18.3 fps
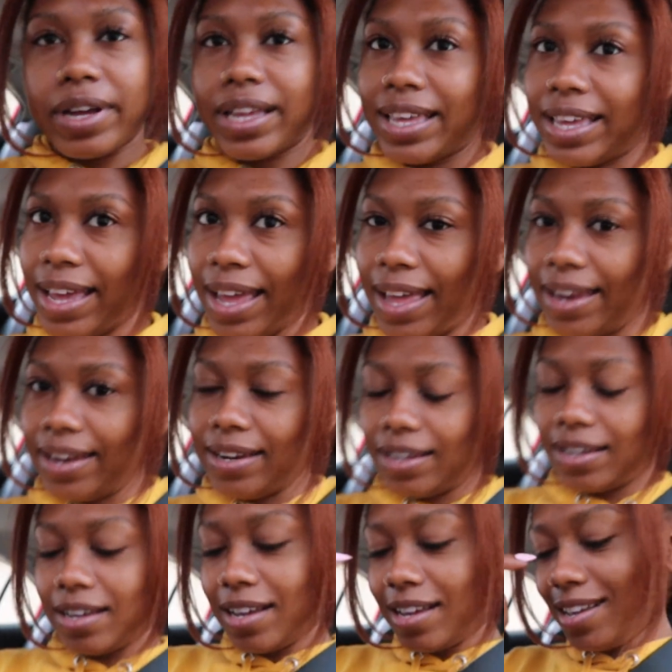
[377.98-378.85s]
again.
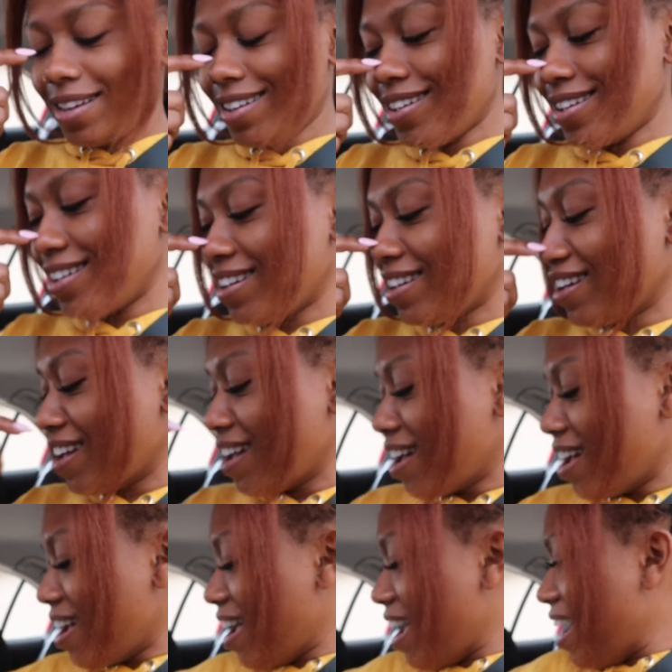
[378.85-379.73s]

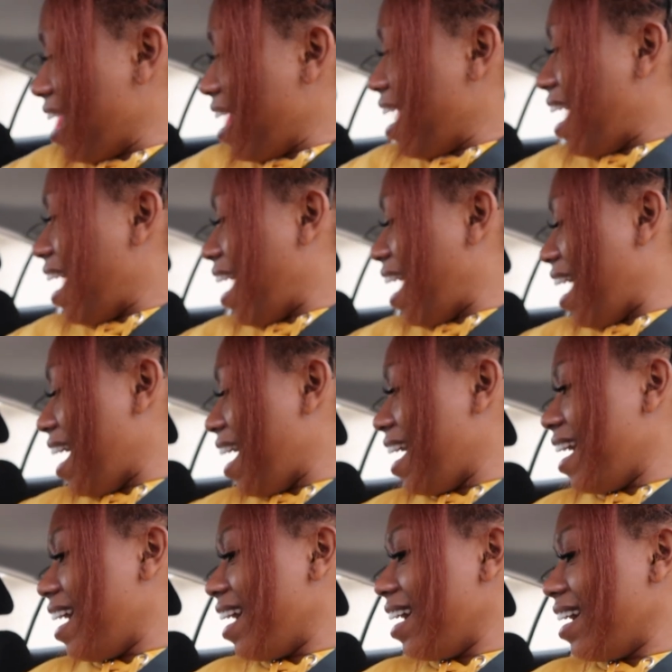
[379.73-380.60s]

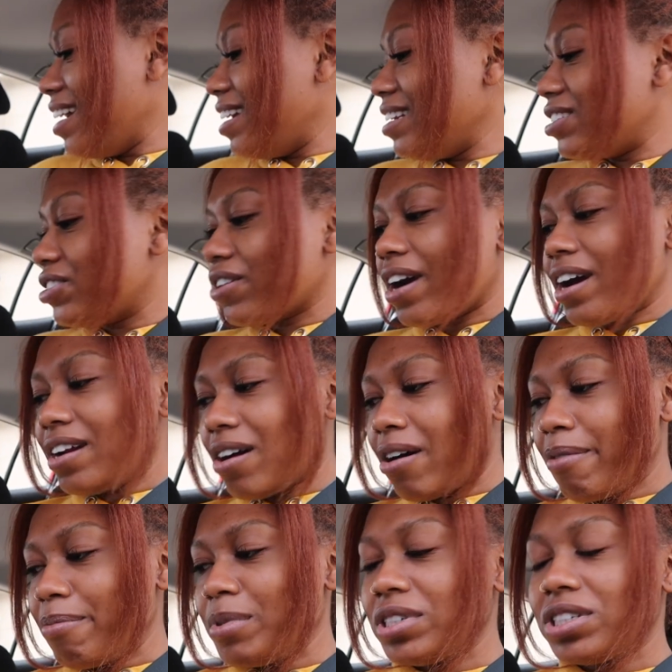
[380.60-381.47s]
I tried
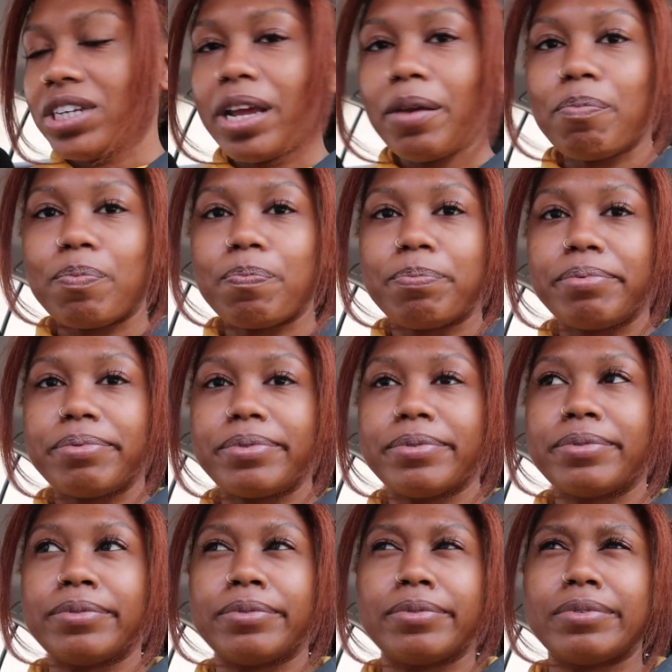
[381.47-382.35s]
almond shape,
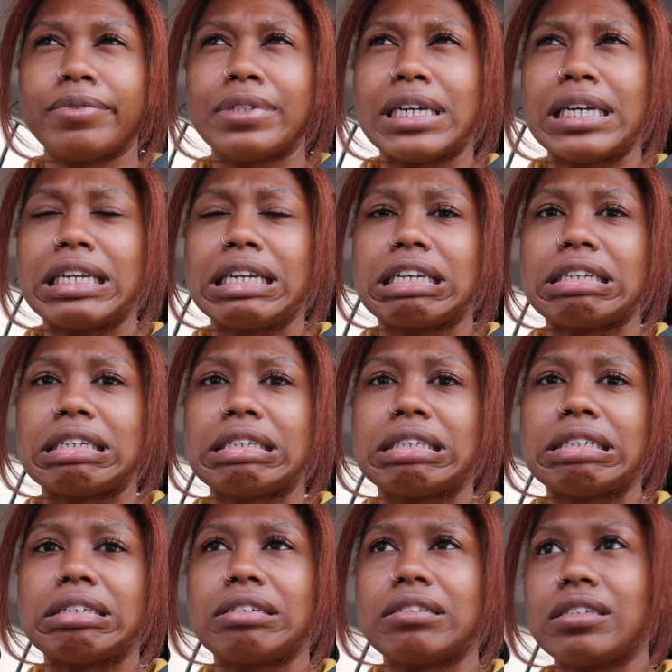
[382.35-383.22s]
like,
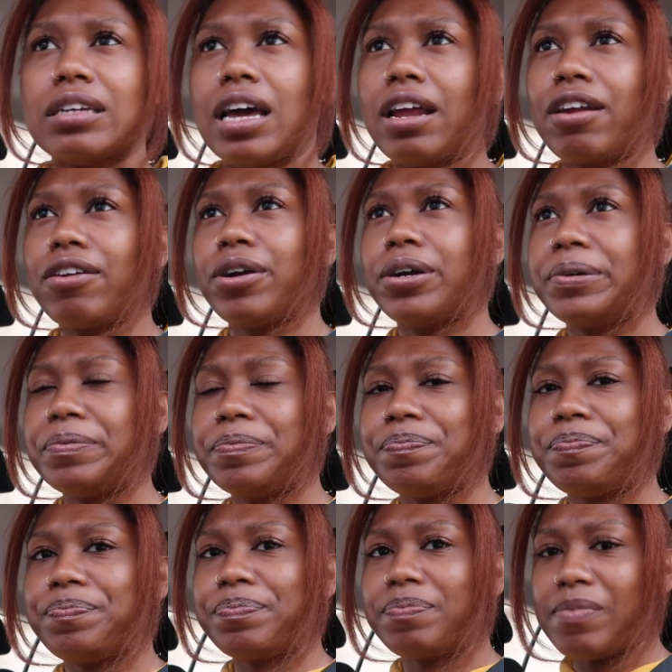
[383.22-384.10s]
I don't know,
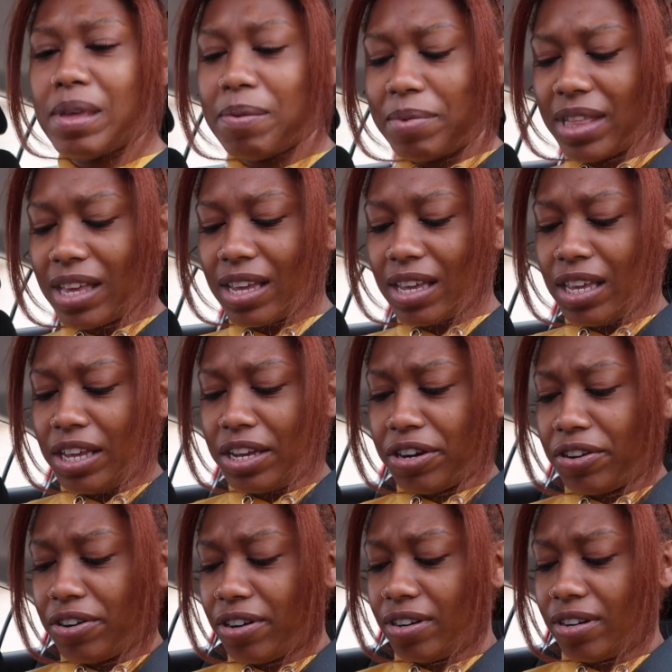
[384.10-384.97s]
maybe like a
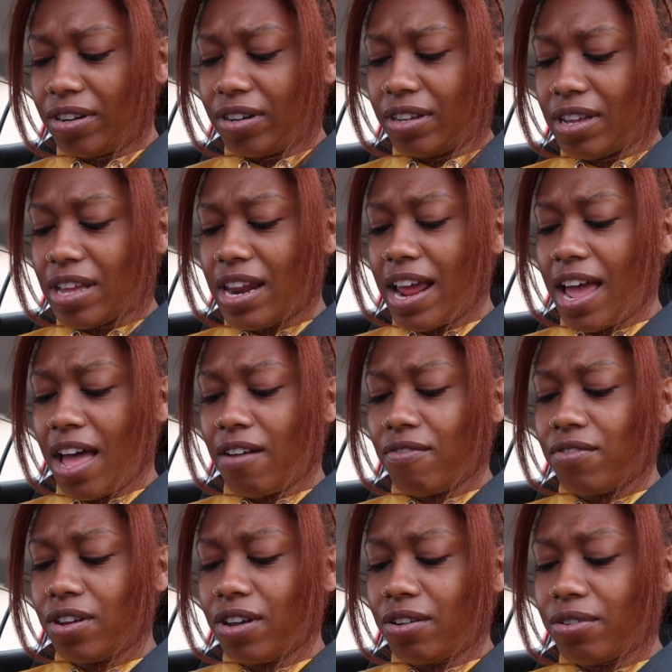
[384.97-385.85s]
year and a
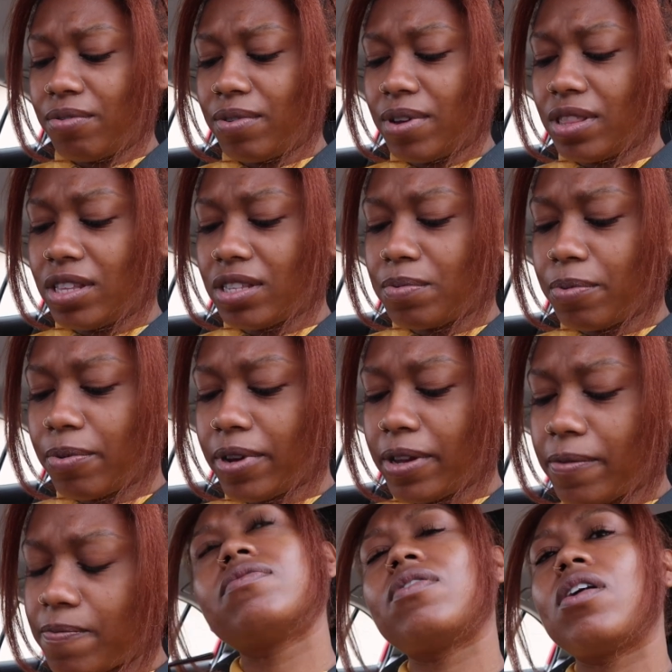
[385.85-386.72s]
half ago at this
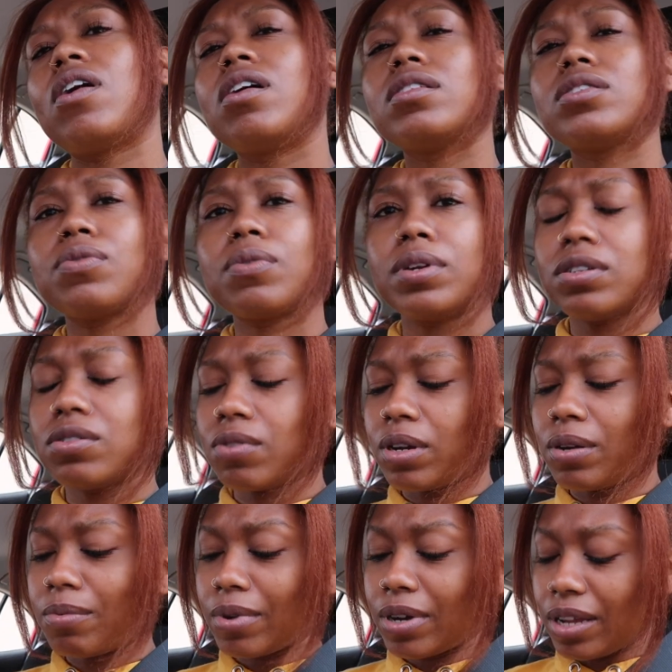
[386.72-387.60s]
point. Fall
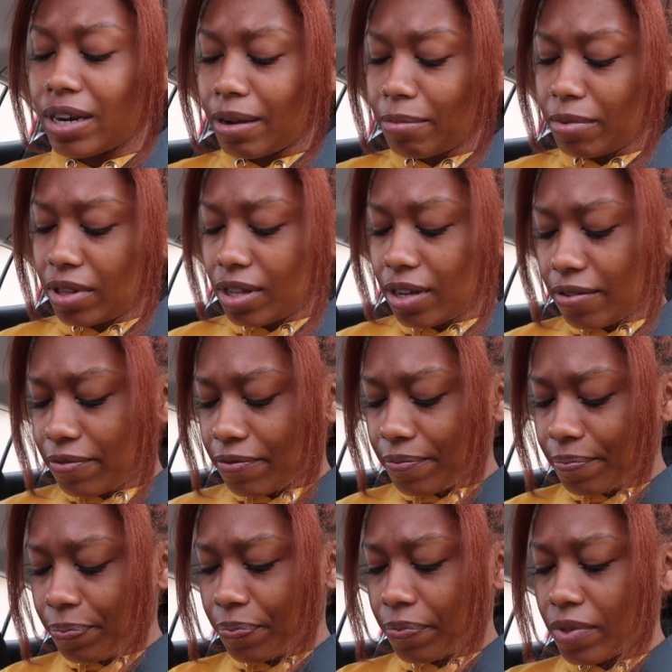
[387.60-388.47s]
2021, I believe.
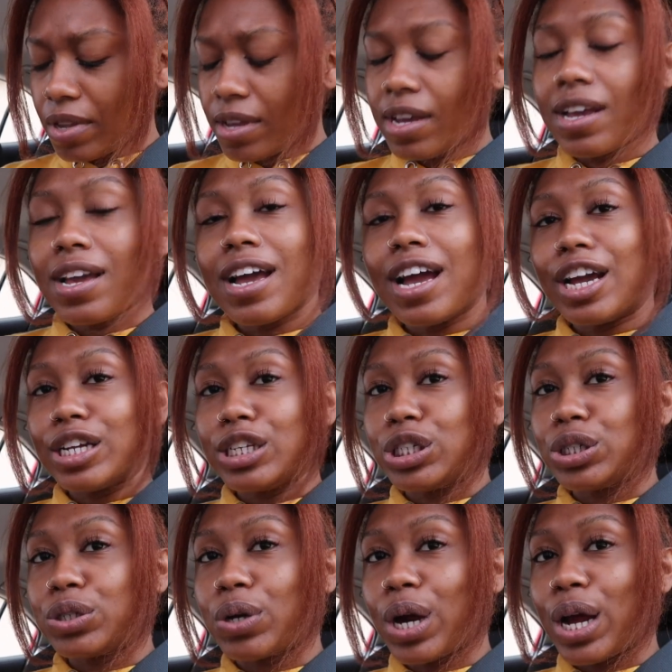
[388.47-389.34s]
I
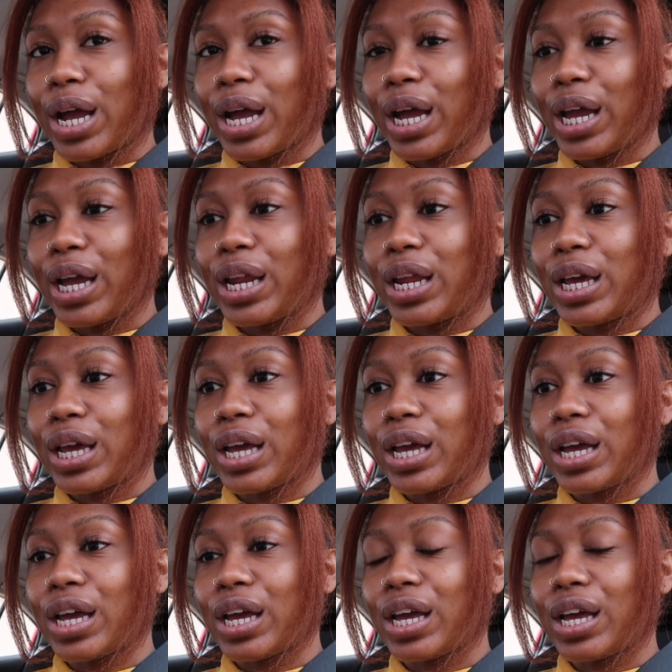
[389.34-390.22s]
tried
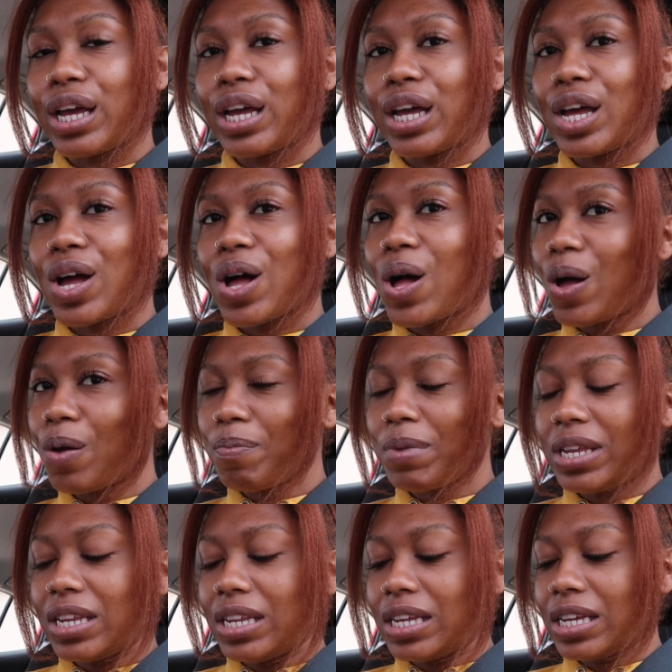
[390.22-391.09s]

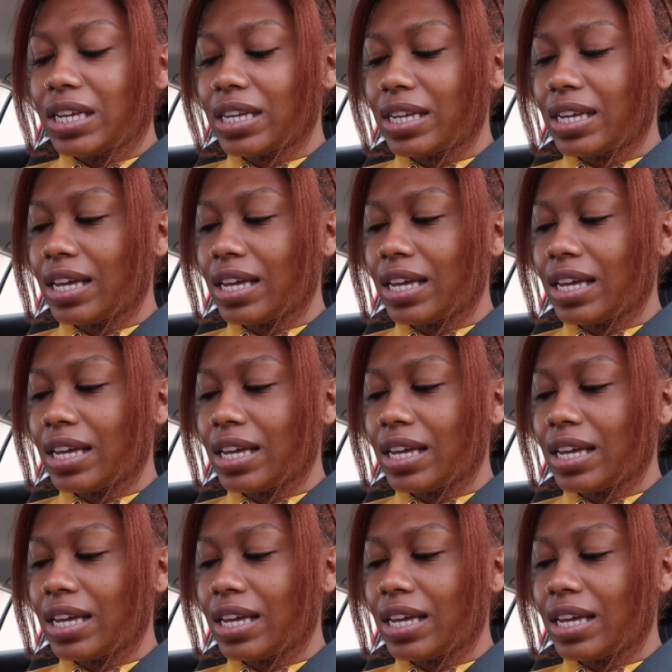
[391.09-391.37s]
almond.